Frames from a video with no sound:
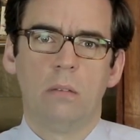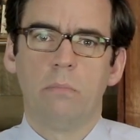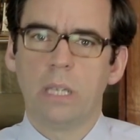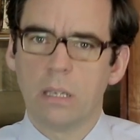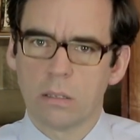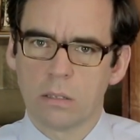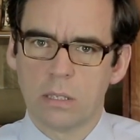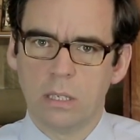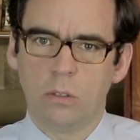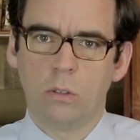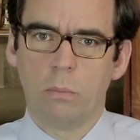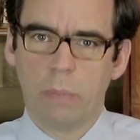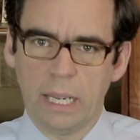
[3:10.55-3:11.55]
be
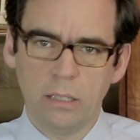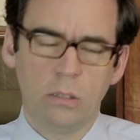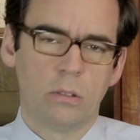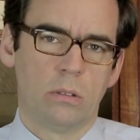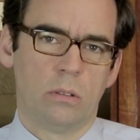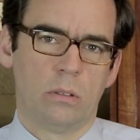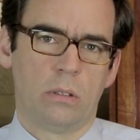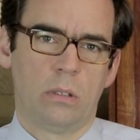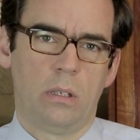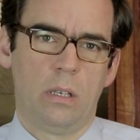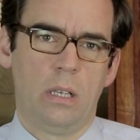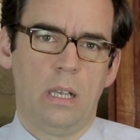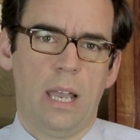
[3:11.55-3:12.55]
considered by the court
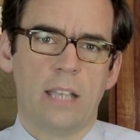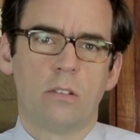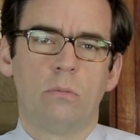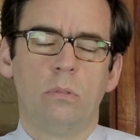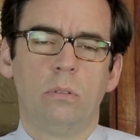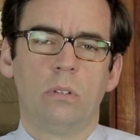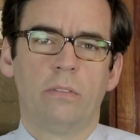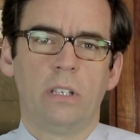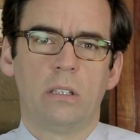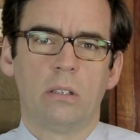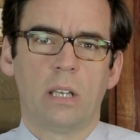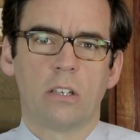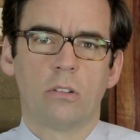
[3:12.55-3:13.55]
as a rule of
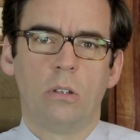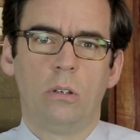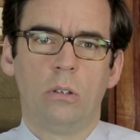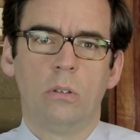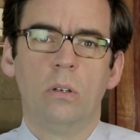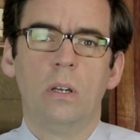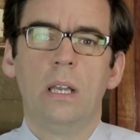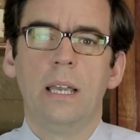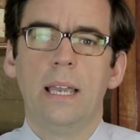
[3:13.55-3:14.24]
international law